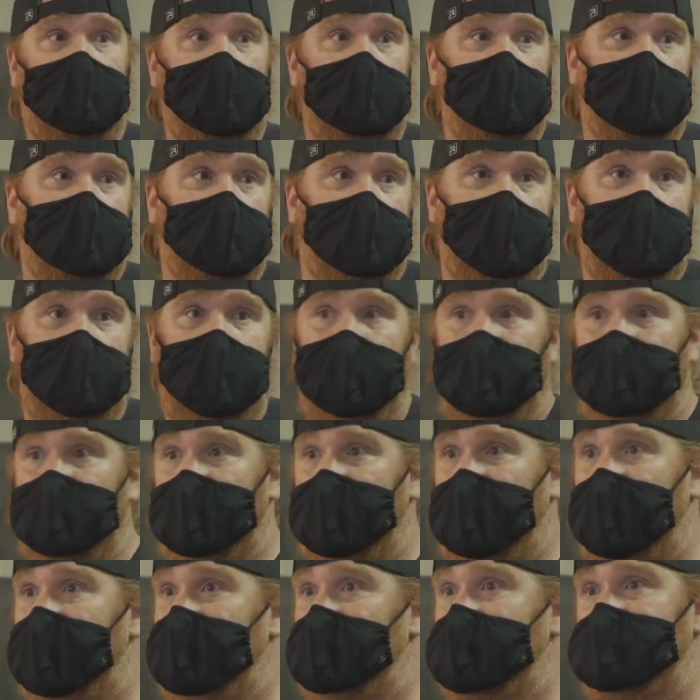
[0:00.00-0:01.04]
people to eat
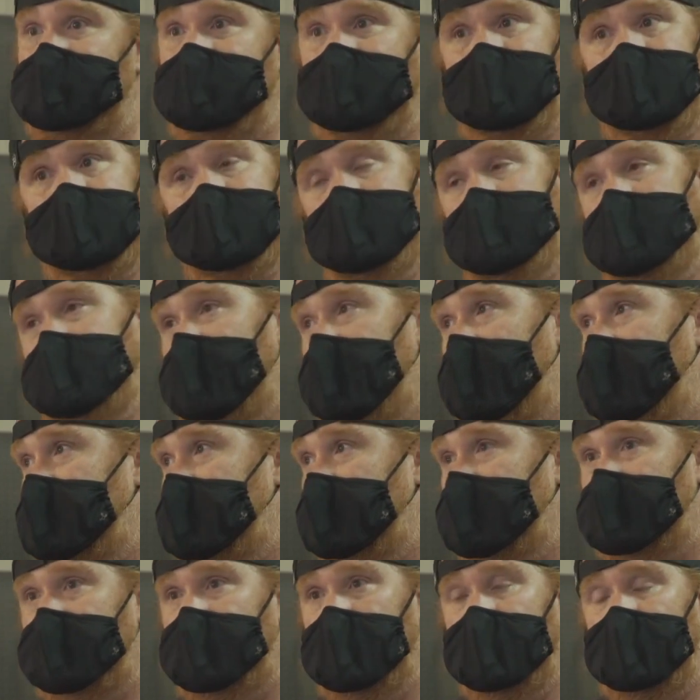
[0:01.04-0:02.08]
outside, I
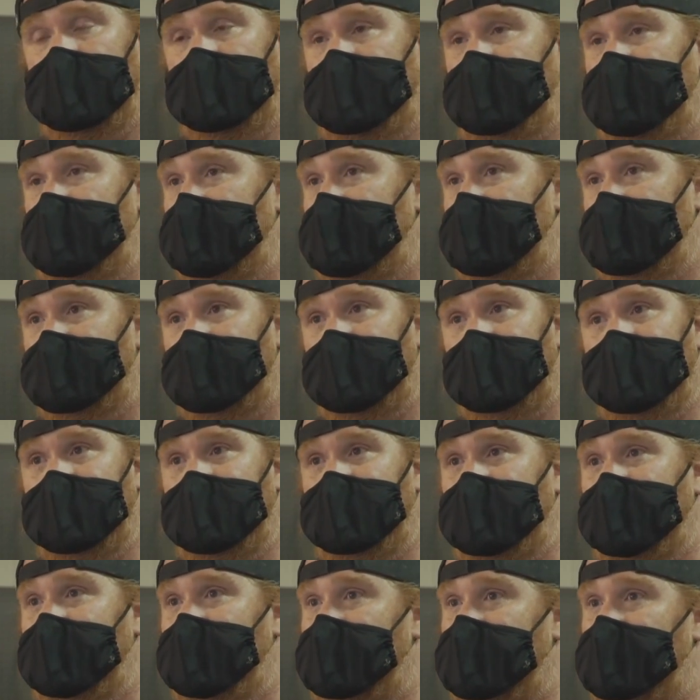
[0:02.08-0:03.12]
just don't see it as a good
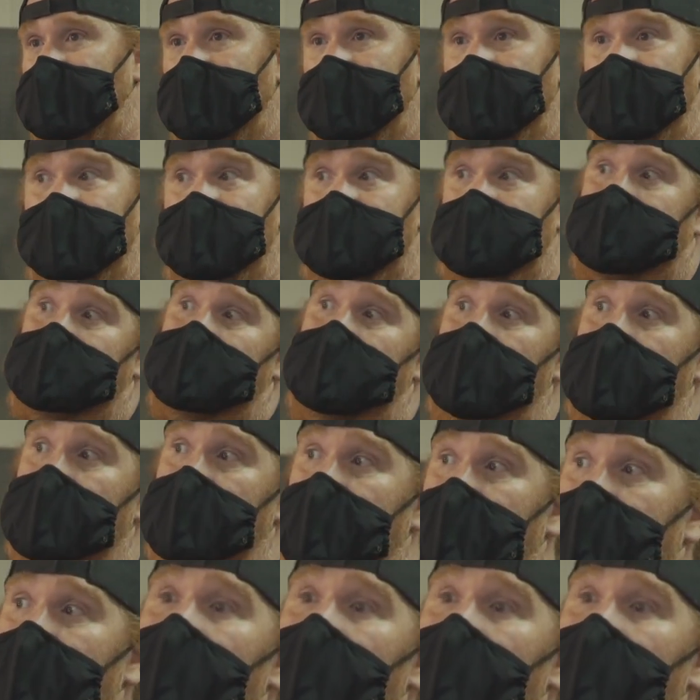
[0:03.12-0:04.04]
thing. I mean, I